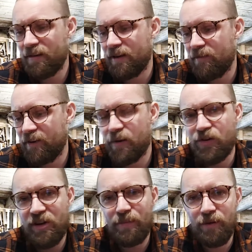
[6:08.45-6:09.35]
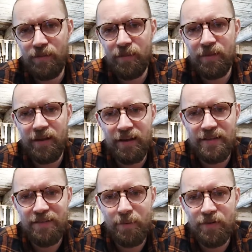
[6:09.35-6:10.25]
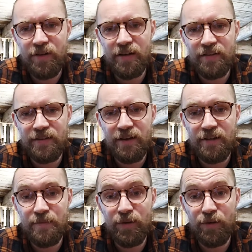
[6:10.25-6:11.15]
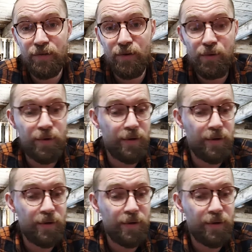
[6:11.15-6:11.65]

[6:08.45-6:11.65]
If I don't ship them, then I guess have a bunch of nice guitars but no food.